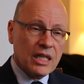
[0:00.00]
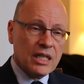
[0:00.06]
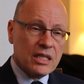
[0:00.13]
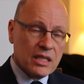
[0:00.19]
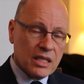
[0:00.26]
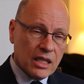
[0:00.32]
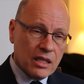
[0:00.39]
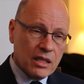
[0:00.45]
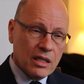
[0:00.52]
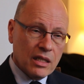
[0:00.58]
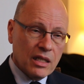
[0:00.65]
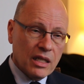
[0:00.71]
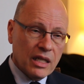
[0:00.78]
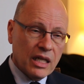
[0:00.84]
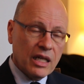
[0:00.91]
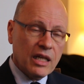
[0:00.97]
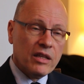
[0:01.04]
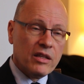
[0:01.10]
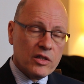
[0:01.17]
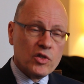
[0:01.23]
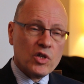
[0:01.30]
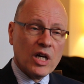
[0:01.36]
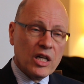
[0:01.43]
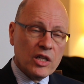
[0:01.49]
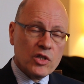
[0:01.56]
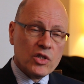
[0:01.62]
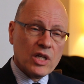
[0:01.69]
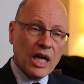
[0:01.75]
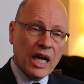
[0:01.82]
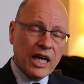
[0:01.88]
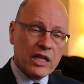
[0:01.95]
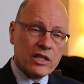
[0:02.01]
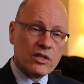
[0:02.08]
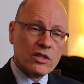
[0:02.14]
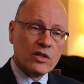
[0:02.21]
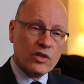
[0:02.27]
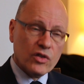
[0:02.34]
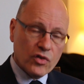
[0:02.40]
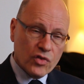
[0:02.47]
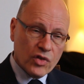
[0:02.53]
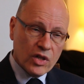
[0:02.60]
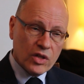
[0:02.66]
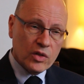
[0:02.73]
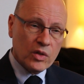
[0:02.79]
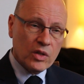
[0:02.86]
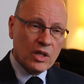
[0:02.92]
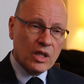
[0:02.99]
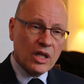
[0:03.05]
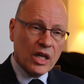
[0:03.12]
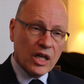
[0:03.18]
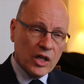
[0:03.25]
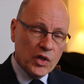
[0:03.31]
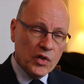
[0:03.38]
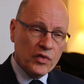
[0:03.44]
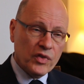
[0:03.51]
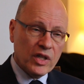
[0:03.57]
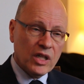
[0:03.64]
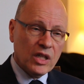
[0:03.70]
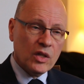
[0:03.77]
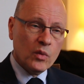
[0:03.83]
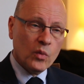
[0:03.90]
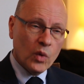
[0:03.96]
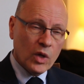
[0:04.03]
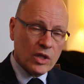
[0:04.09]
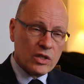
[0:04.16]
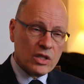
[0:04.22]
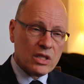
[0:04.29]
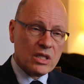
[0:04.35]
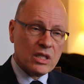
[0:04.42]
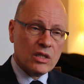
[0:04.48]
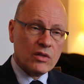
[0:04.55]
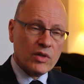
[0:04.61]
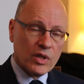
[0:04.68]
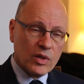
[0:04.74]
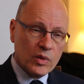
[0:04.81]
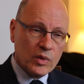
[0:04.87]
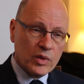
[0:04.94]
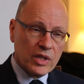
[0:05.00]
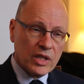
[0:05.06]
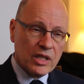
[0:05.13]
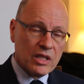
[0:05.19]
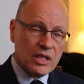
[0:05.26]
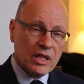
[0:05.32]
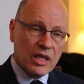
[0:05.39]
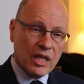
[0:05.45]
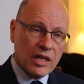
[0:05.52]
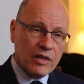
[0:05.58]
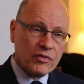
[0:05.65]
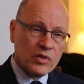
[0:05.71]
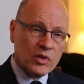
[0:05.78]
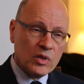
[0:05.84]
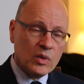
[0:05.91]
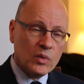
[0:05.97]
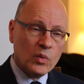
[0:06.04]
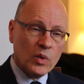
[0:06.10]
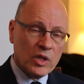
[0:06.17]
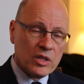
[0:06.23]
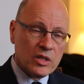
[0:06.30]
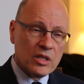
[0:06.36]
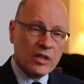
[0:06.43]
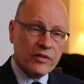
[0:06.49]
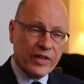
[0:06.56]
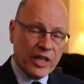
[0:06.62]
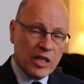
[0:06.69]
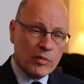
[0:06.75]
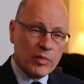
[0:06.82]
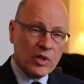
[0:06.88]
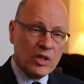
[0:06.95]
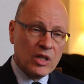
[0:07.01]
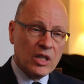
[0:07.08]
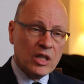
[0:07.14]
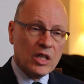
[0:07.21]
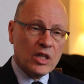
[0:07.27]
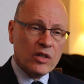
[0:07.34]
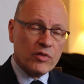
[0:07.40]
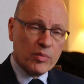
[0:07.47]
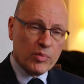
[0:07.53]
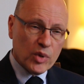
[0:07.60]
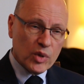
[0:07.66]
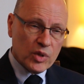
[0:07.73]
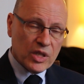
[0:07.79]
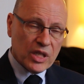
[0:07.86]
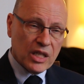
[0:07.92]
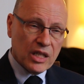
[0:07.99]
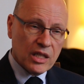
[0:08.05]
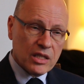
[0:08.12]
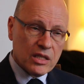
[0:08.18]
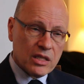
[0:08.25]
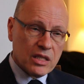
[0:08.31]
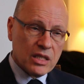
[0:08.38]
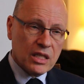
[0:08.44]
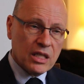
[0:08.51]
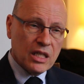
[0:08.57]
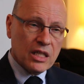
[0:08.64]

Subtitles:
Secondly, the judge has control over what's recorded and therefore what's available for broadcast.